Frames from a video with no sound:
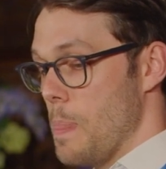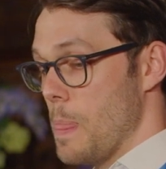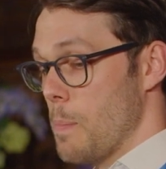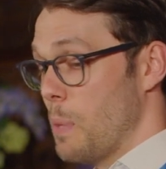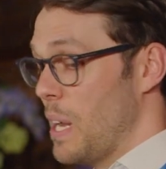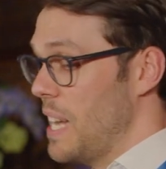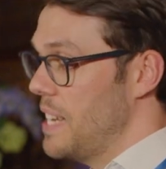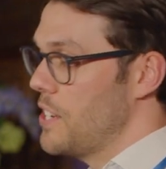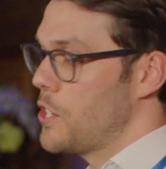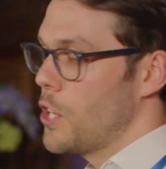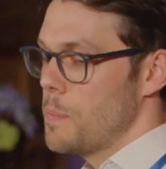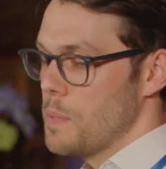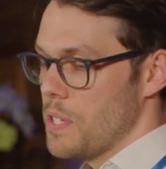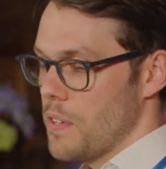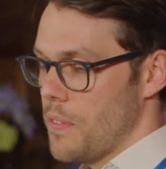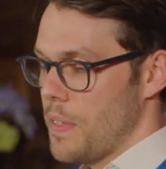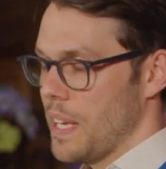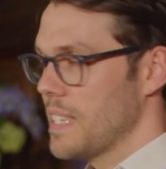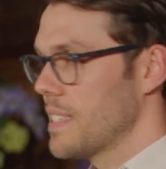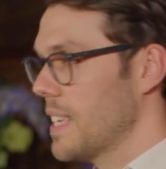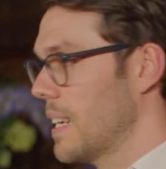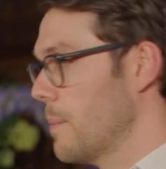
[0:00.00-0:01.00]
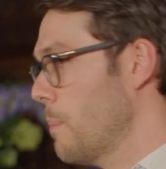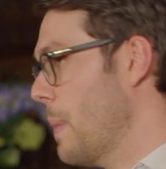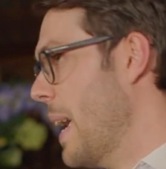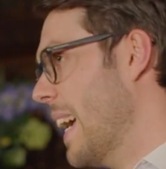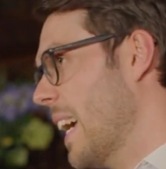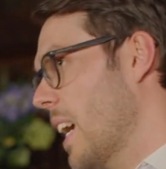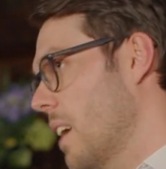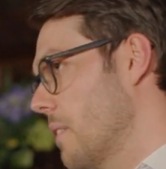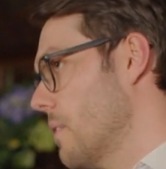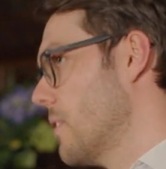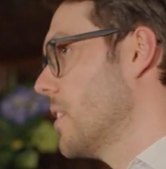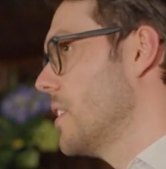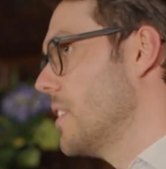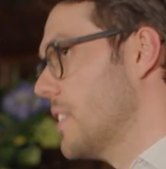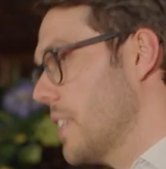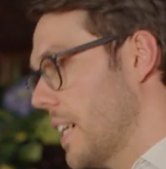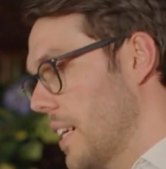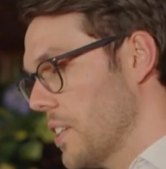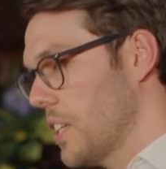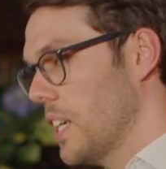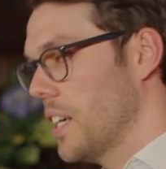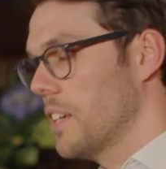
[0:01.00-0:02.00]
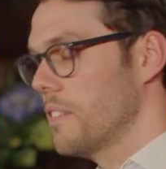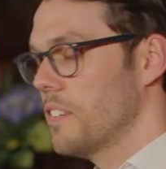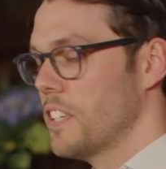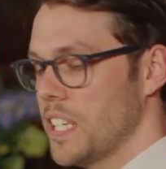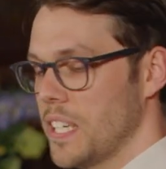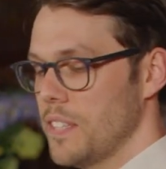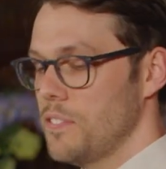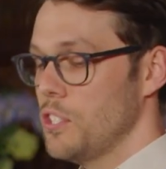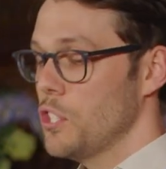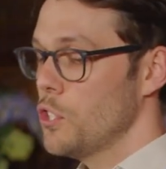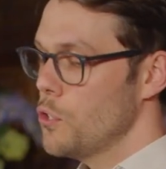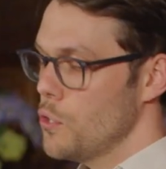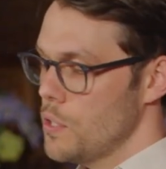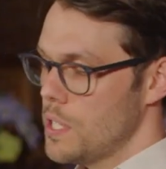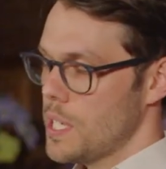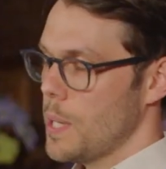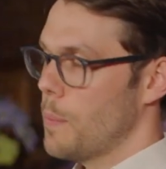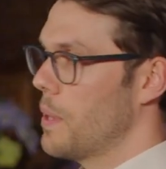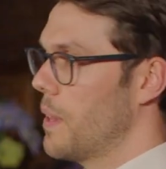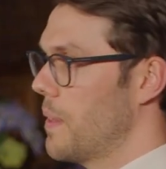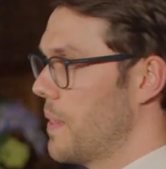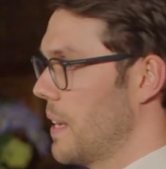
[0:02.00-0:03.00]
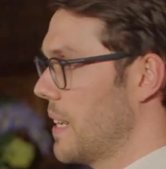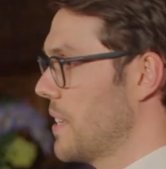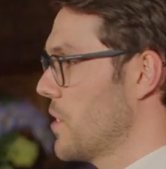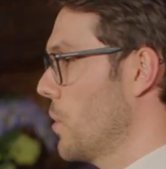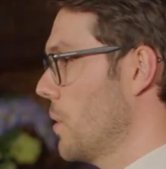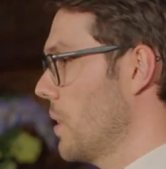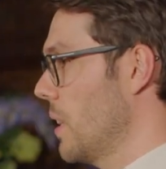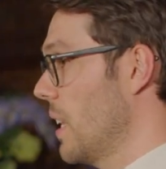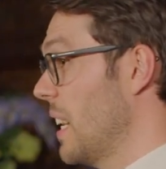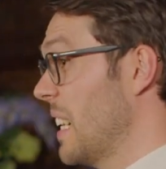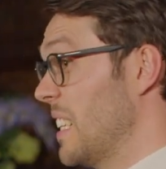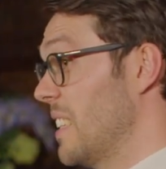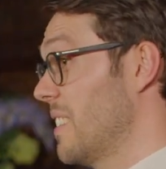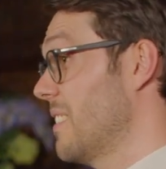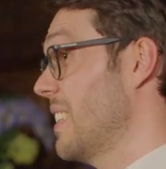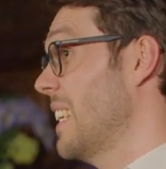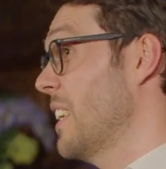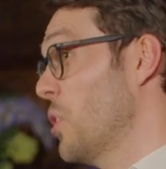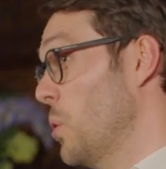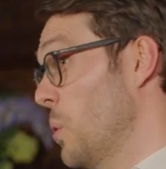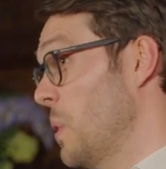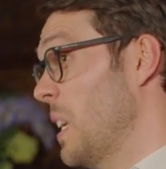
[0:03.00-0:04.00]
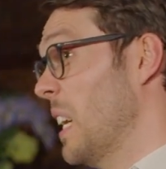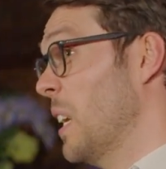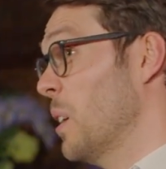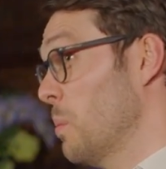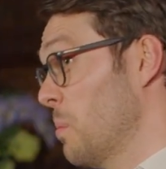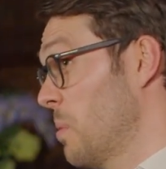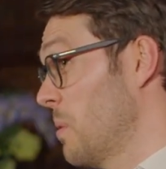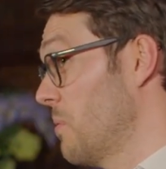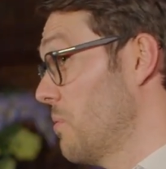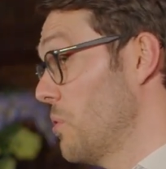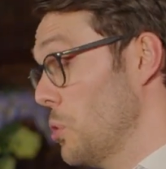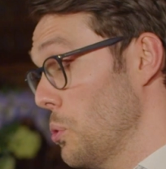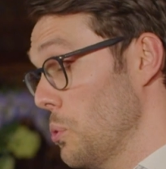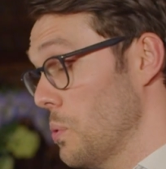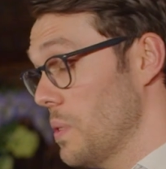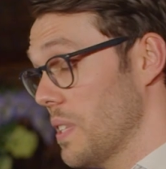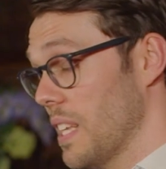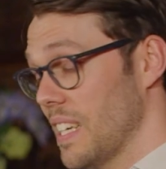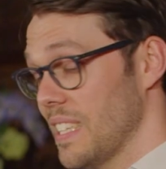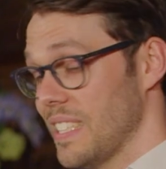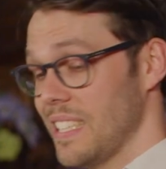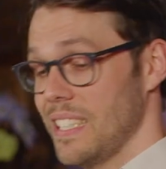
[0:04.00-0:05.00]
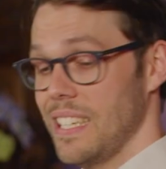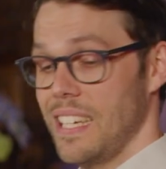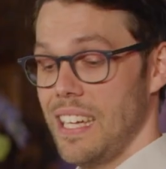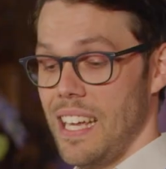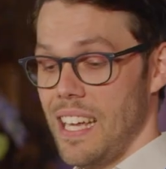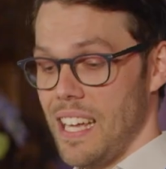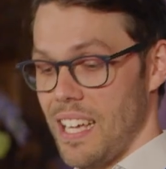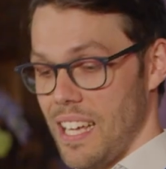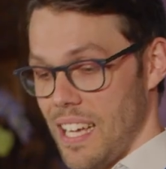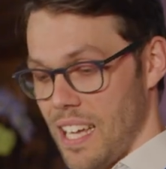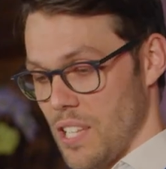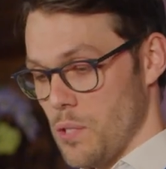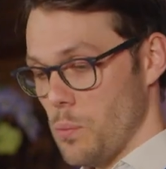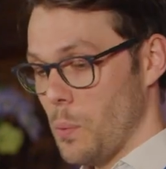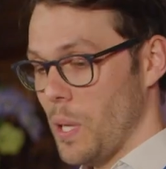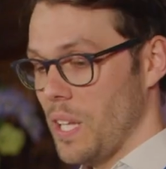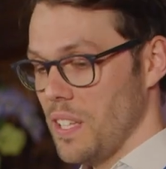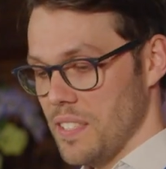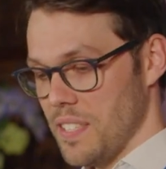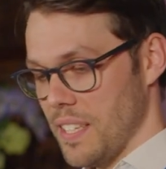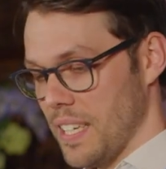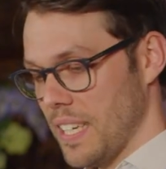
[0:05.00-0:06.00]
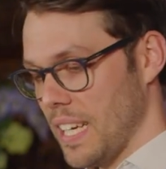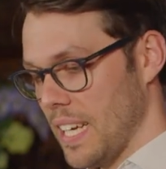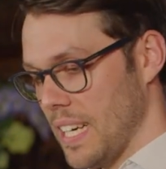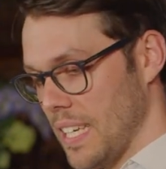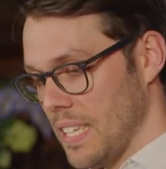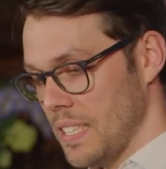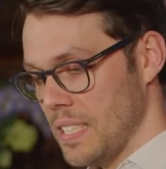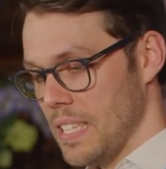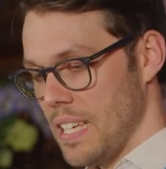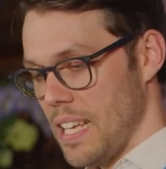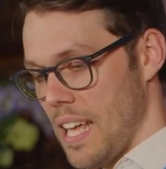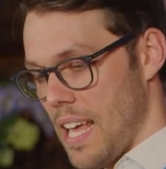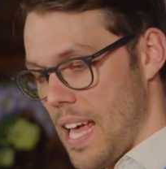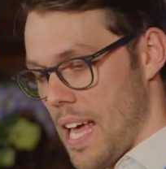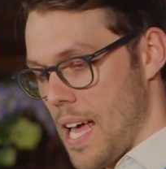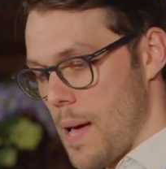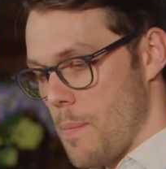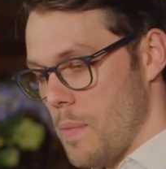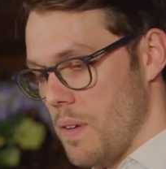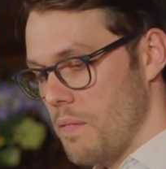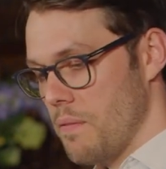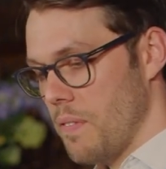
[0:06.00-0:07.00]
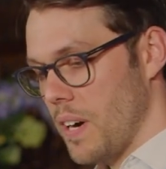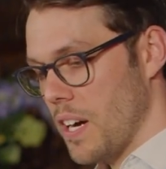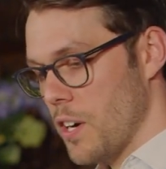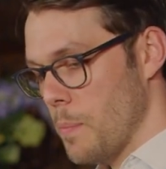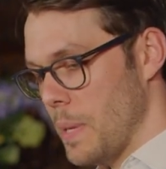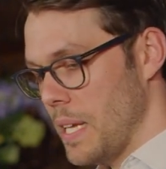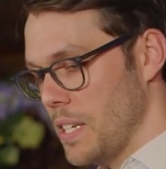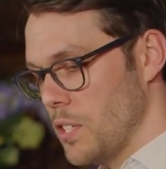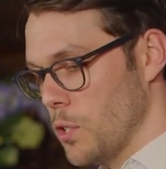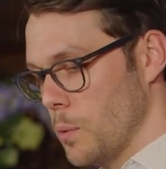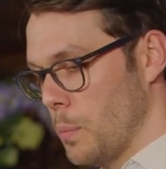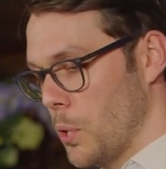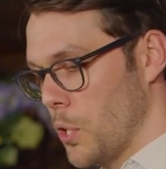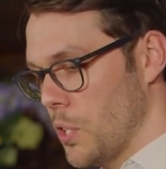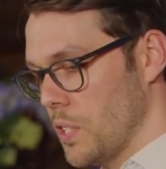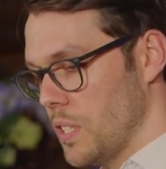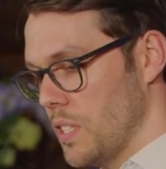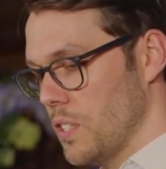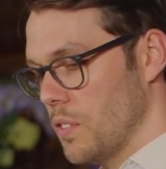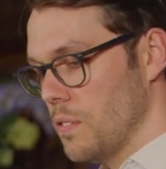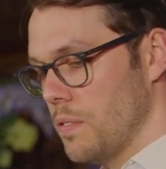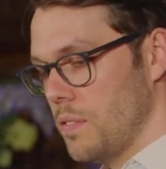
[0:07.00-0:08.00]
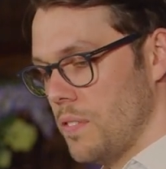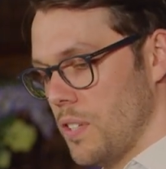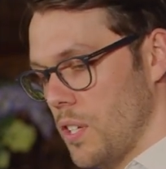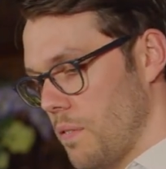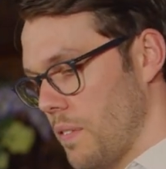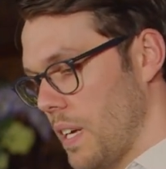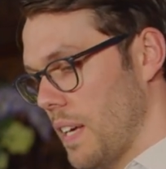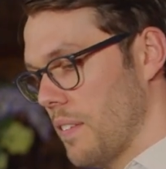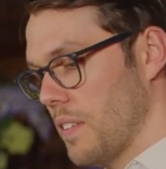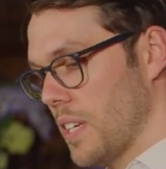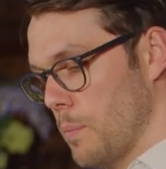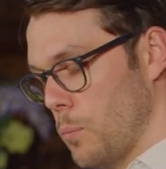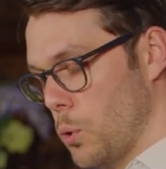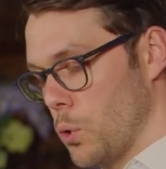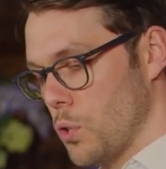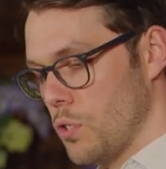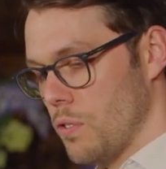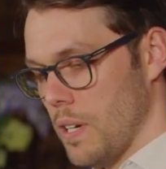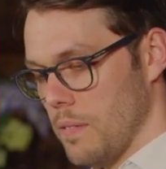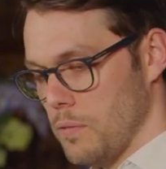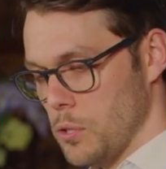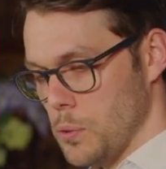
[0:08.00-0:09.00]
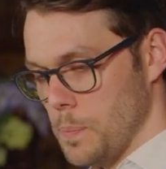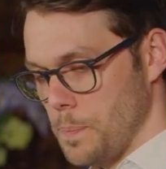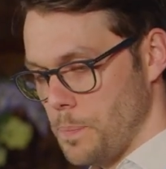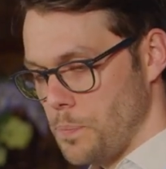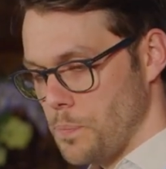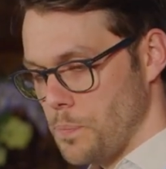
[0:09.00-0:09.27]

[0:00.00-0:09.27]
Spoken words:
But in terms of things like pet cover and child cover, if you can do some of the things online, it could help reduce that, as well as the kind of environmental burden of having more travel.